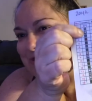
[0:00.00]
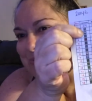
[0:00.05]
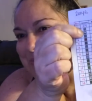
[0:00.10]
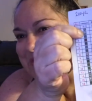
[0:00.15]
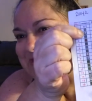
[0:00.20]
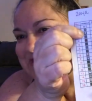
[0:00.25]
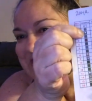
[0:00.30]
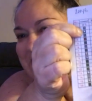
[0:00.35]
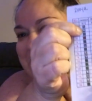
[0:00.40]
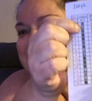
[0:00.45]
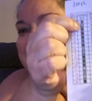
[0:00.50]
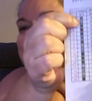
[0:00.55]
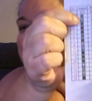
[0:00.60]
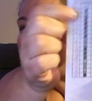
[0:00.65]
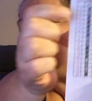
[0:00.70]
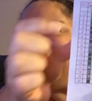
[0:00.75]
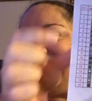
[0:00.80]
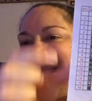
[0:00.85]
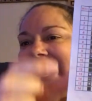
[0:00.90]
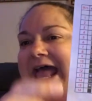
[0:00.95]

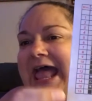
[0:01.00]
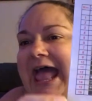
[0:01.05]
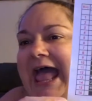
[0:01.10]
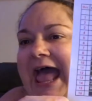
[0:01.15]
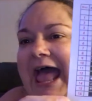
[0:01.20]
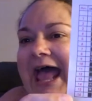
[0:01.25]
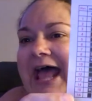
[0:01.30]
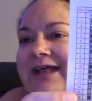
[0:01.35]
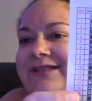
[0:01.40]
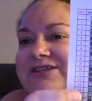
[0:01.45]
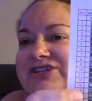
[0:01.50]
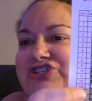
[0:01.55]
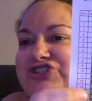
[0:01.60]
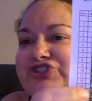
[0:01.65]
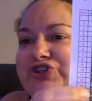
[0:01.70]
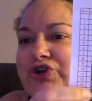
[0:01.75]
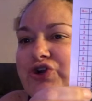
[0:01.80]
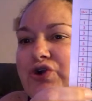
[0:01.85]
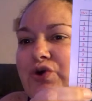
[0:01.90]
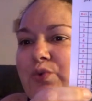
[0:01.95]
310s, and the
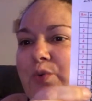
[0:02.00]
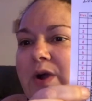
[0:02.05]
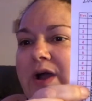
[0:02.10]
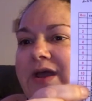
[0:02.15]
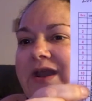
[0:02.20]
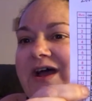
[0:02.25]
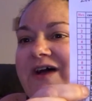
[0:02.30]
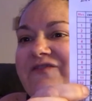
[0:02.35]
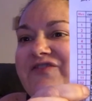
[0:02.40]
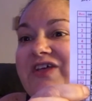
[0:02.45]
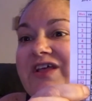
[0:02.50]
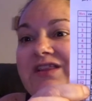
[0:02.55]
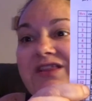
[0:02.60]
circle one of the